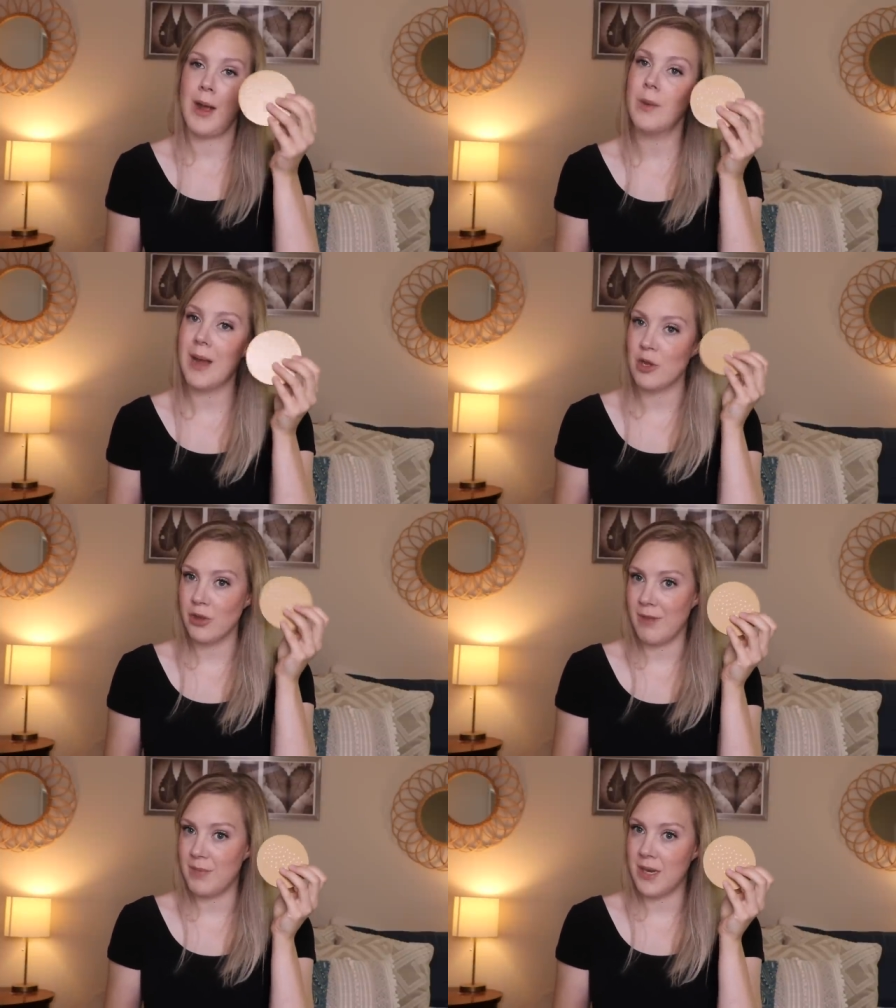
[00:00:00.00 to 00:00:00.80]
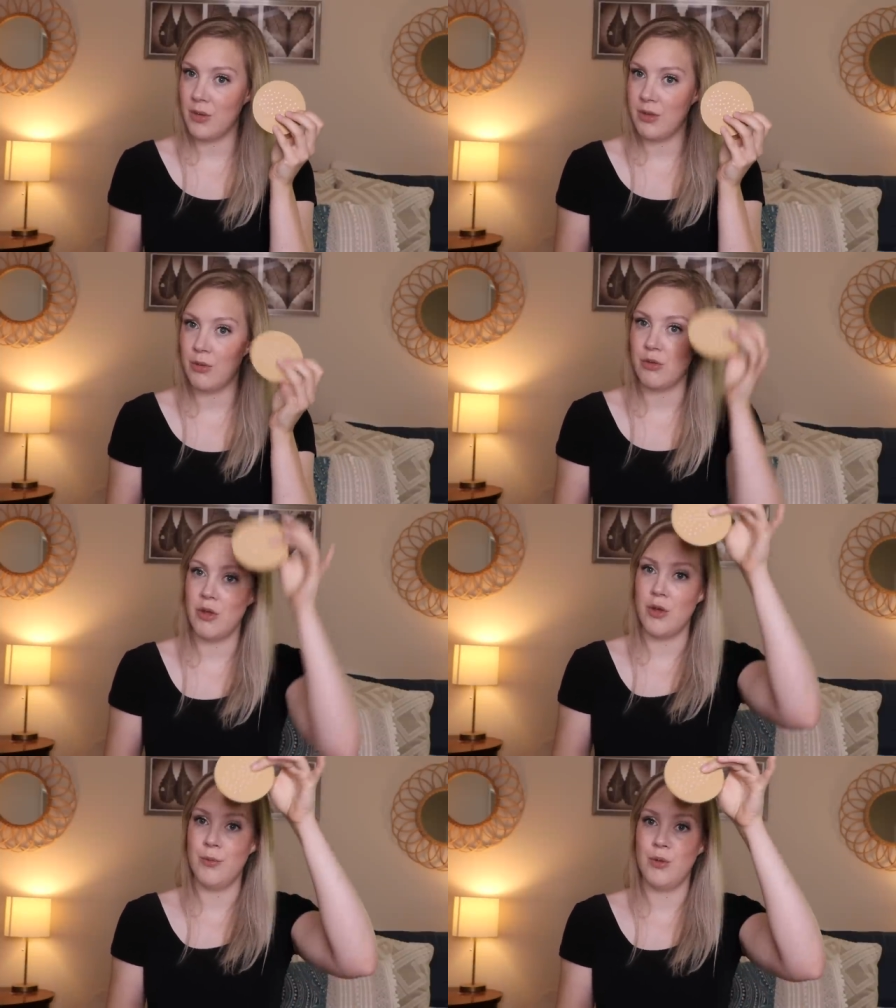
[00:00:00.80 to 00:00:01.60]
I don't actually have potatoes here to show
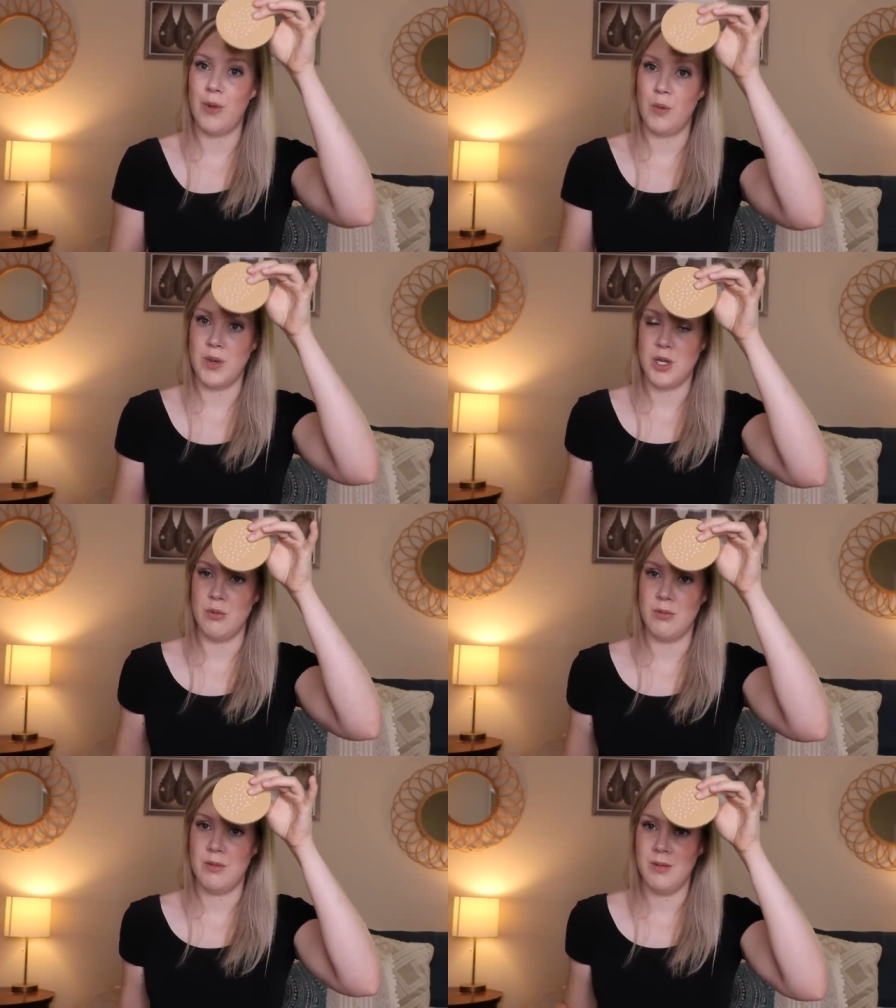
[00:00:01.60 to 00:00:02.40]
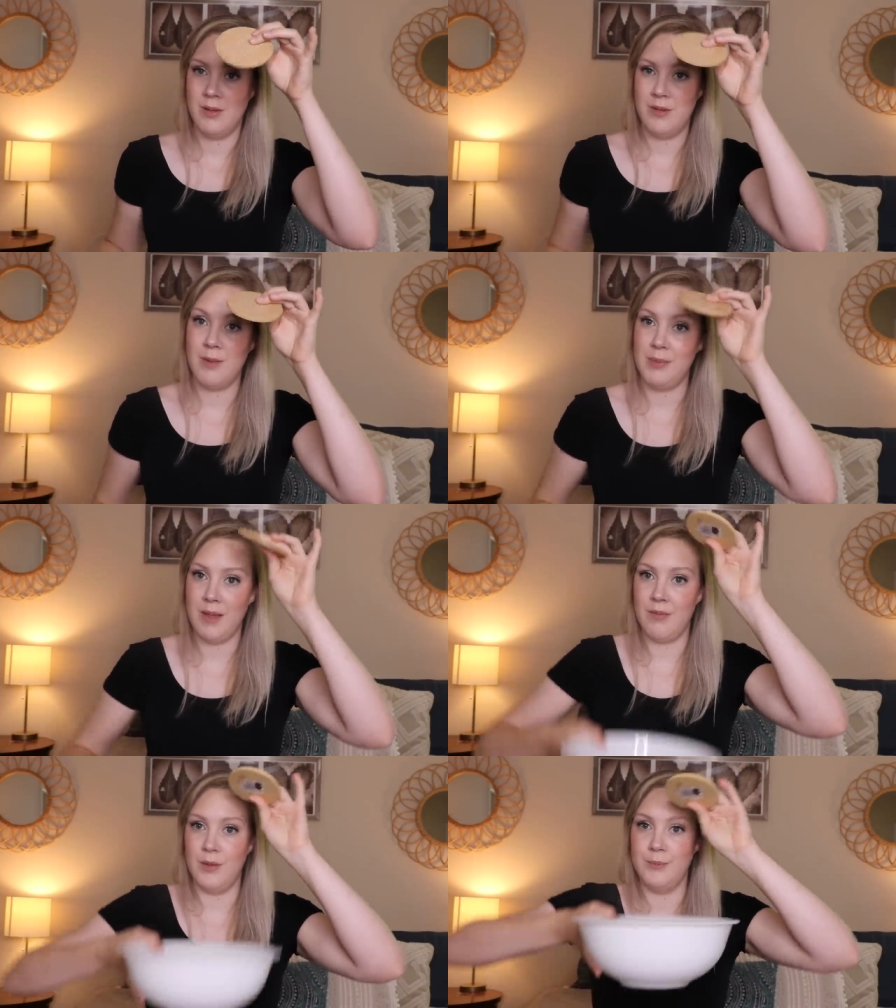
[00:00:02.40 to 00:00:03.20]
you, so I'm going to use some
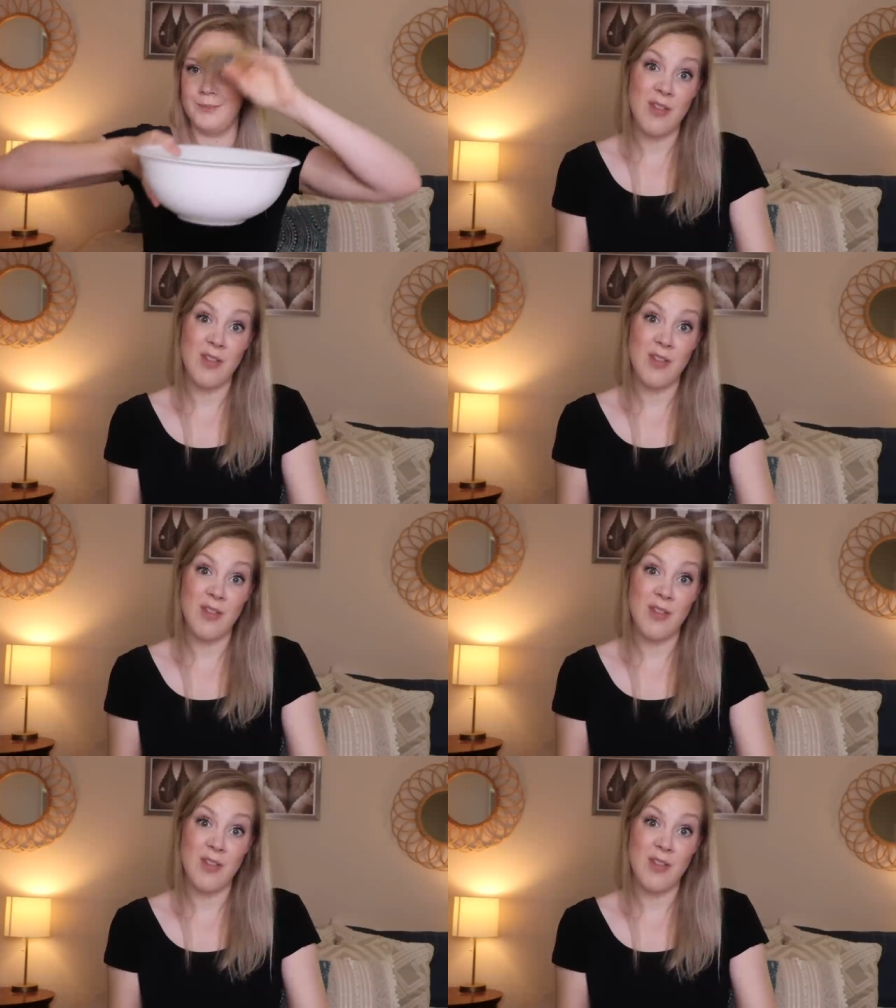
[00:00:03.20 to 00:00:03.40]
play food.